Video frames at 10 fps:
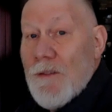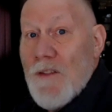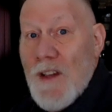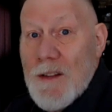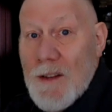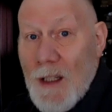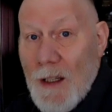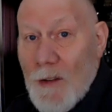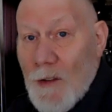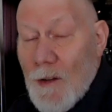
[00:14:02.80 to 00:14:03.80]
of
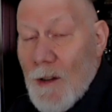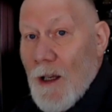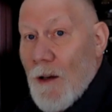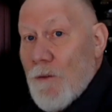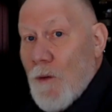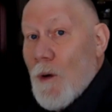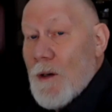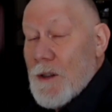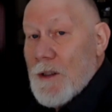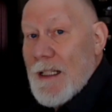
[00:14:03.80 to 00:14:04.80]
fitness
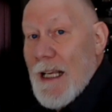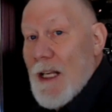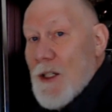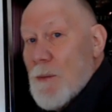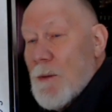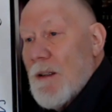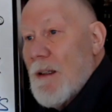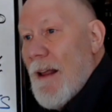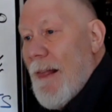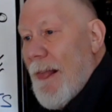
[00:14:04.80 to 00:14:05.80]
for their engagement.
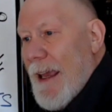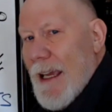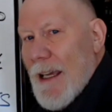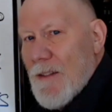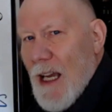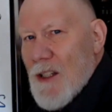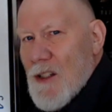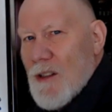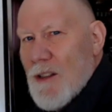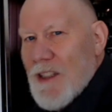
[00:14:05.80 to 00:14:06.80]
And I
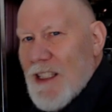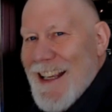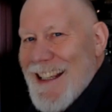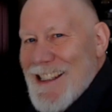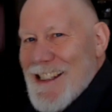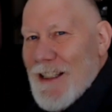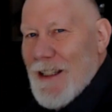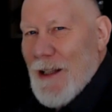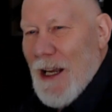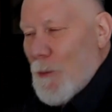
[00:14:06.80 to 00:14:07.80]
sort of
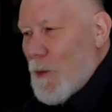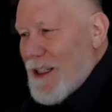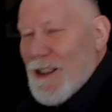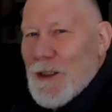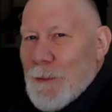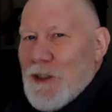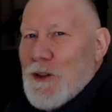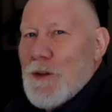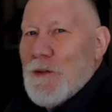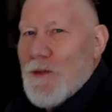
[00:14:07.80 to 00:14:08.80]
I went a little bit
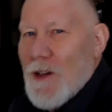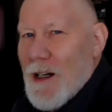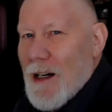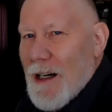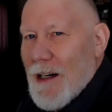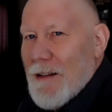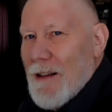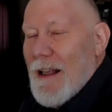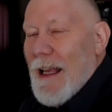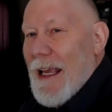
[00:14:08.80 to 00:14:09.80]
too far,
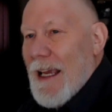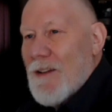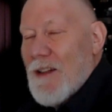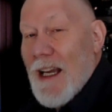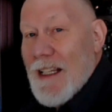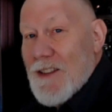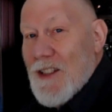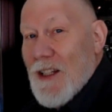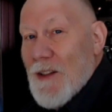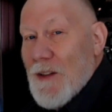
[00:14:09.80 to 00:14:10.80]
and I could
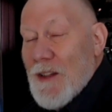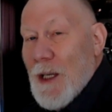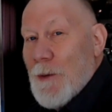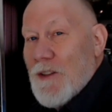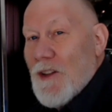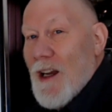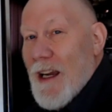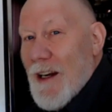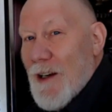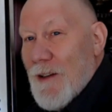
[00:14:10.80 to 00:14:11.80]
tell that they were
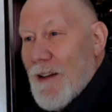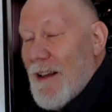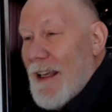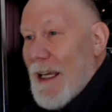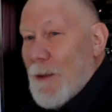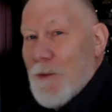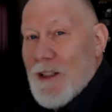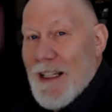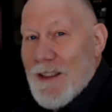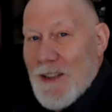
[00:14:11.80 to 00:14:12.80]
tired and when
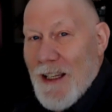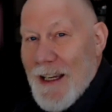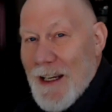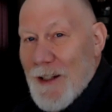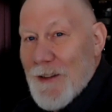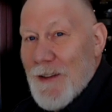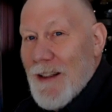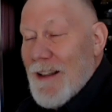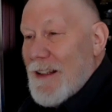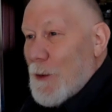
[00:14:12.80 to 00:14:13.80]
they got tired,
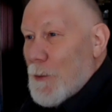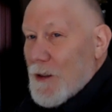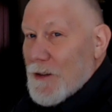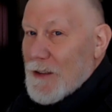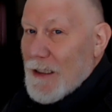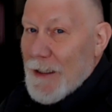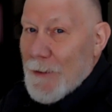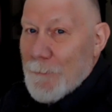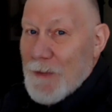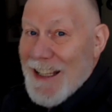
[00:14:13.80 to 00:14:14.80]
they weren't
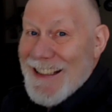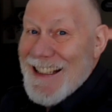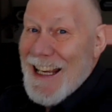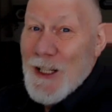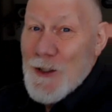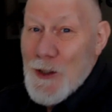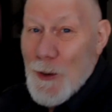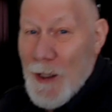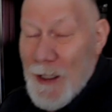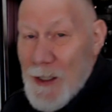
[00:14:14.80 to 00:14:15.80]
um, engaged
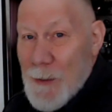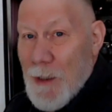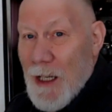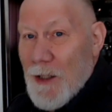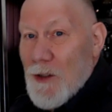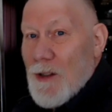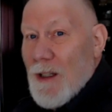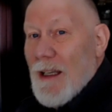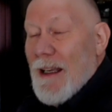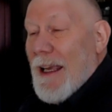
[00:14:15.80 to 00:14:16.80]
quite as much.
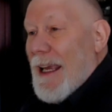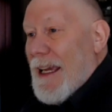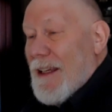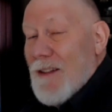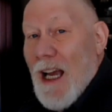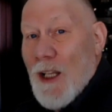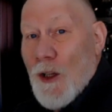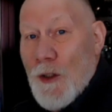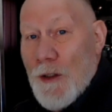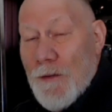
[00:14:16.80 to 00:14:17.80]
And I
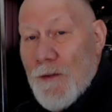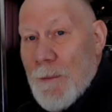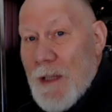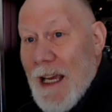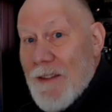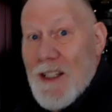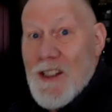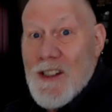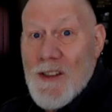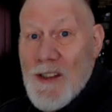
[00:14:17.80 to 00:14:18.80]
learned from that. They
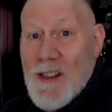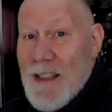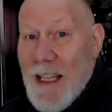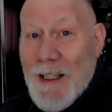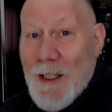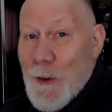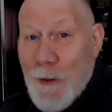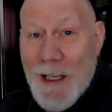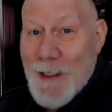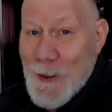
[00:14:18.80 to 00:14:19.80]
still said they had a
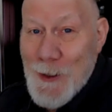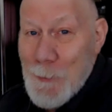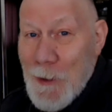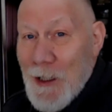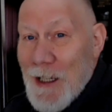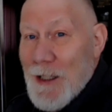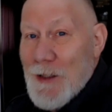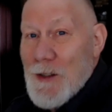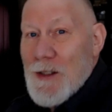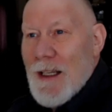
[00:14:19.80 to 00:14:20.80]
great
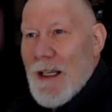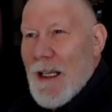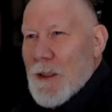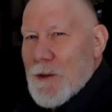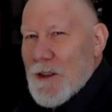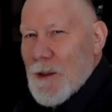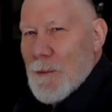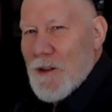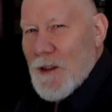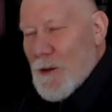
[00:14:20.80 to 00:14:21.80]
experience, but
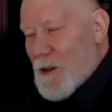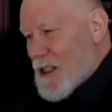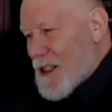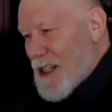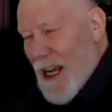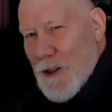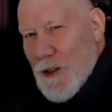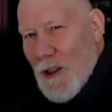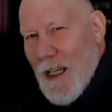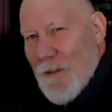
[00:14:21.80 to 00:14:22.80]
the, there was this
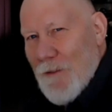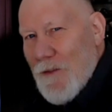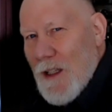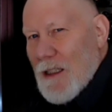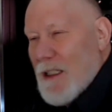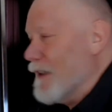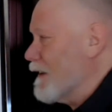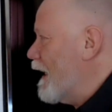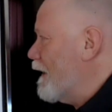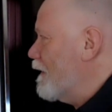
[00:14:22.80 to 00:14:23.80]
underlying feeling
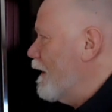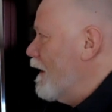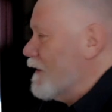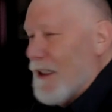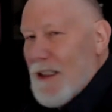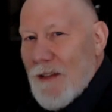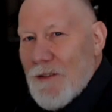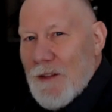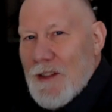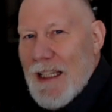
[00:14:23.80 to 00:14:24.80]
that the
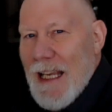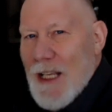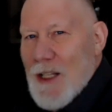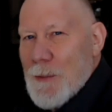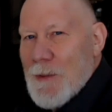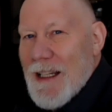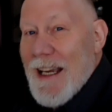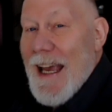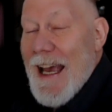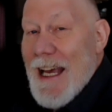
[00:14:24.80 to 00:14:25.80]
level of engagement
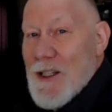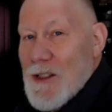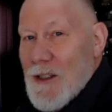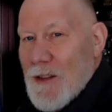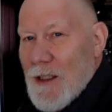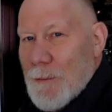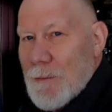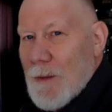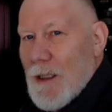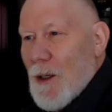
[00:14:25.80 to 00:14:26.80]
I asked of
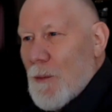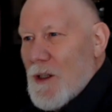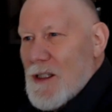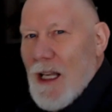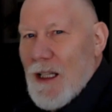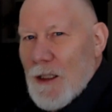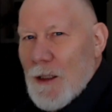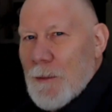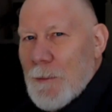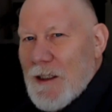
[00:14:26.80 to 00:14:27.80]
them was a
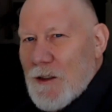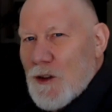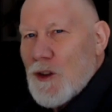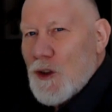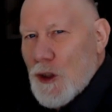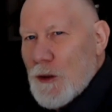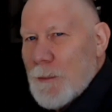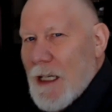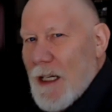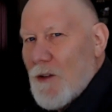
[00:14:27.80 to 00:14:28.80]
little bit too
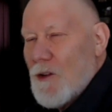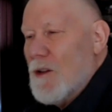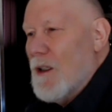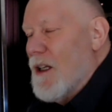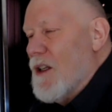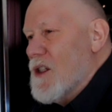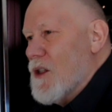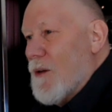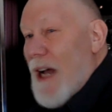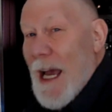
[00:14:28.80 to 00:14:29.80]
much.
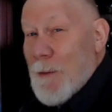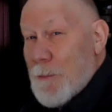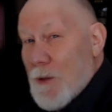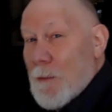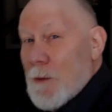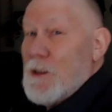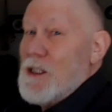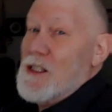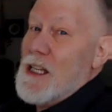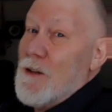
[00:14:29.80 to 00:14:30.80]
So I would
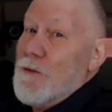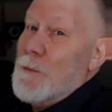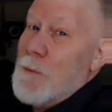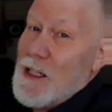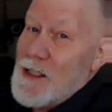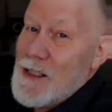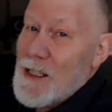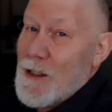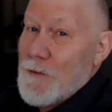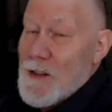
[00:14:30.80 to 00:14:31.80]
probably say for
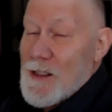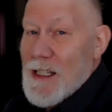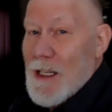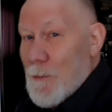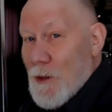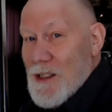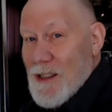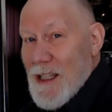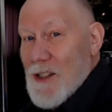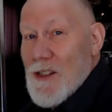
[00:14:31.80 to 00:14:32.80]
myself is that it
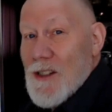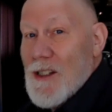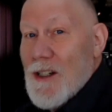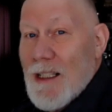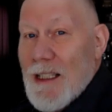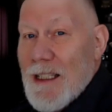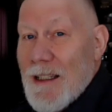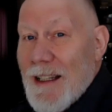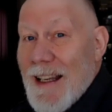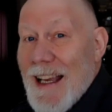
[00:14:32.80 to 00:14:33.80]
wasn't necessarily
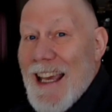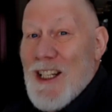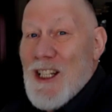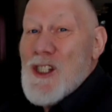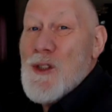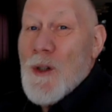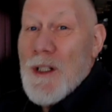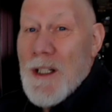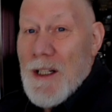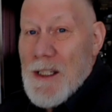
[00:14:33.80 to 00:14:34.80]
an
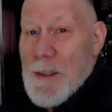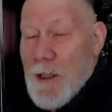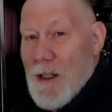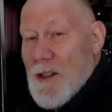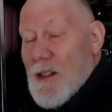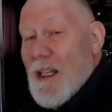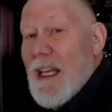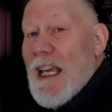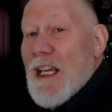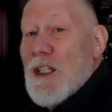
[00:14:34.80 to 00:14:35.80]
extraordinary experience.
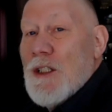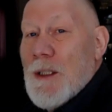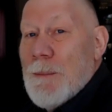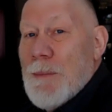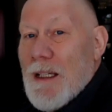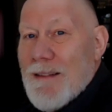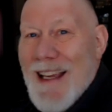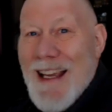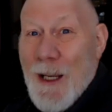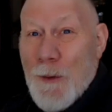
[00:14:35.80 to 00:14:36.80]
It could have been
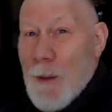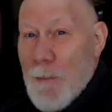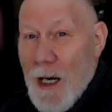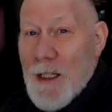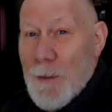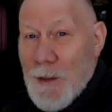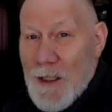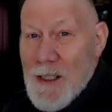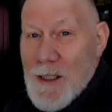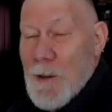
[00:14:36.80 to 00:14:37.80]
a remarkable
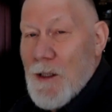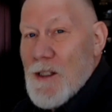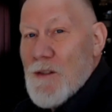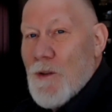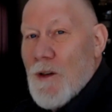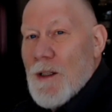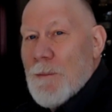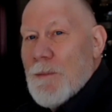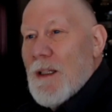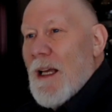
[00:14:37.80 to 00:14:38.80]
experience for
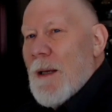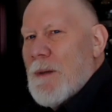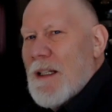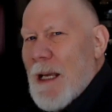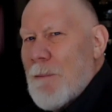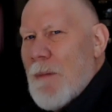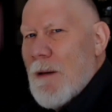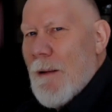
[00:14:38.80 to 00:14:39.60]
them, but I